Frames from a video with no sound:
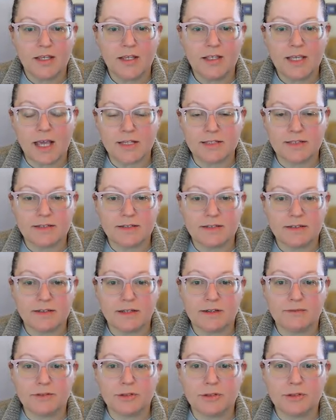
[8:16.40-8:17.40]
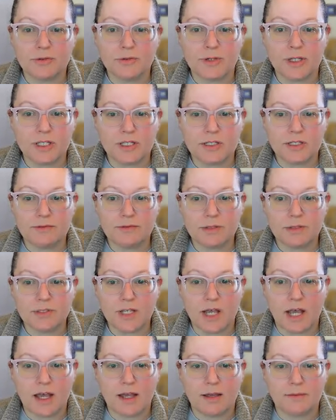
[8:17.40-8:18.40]
Yes, if you're doing this full
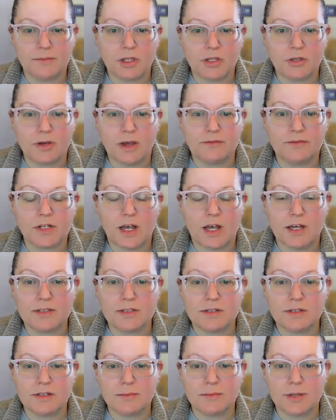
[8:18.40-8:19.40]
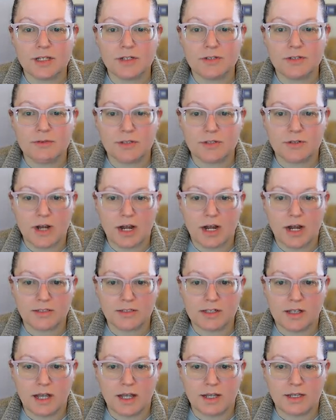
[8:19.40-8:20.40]
time, you have to hustle a bit to attract
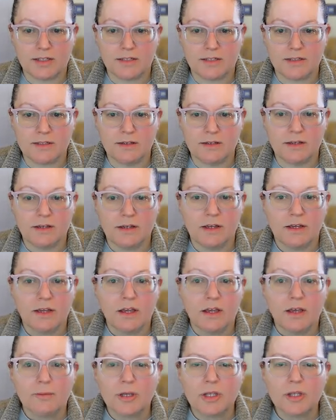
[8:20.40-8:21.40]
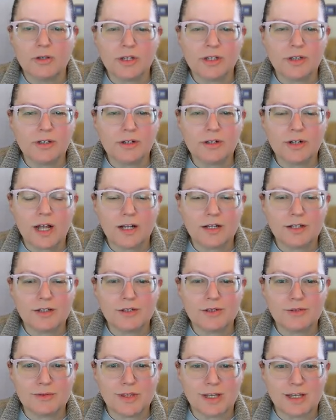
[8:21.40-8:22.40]
clients. But you can learn how to
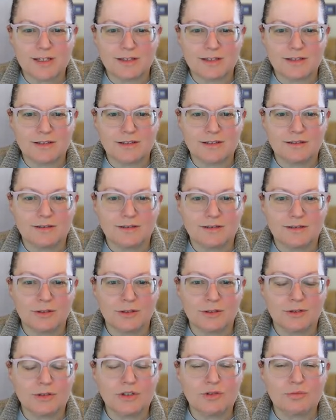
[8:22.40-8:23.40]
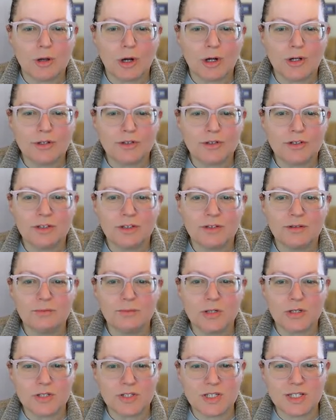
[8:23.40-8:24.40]
do this. You're smart,
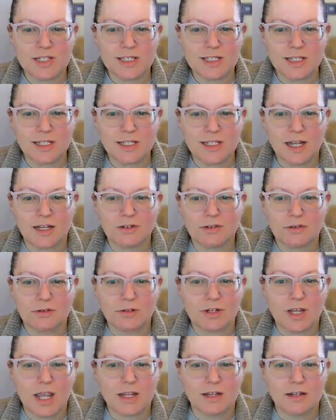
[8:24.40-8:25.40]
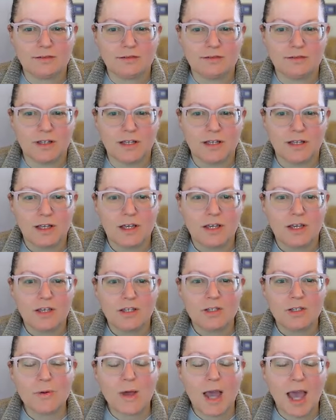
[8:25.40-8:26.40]
persistent, and creative.
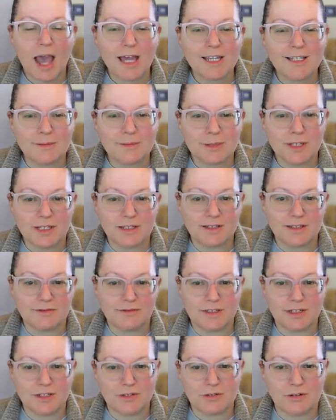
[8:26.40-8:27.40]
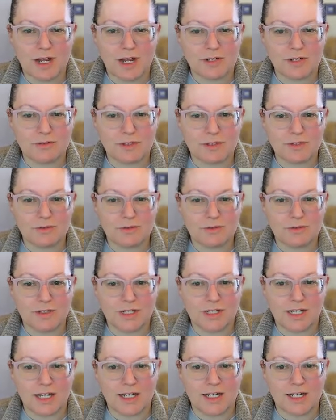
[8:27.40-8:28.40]
You had to be to finish graduate school
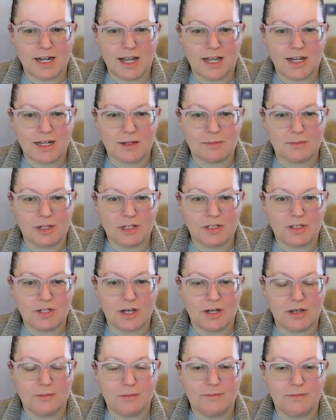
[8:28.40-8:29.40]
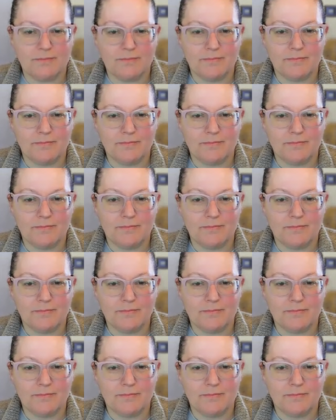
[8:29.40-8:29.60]
and get an academic job.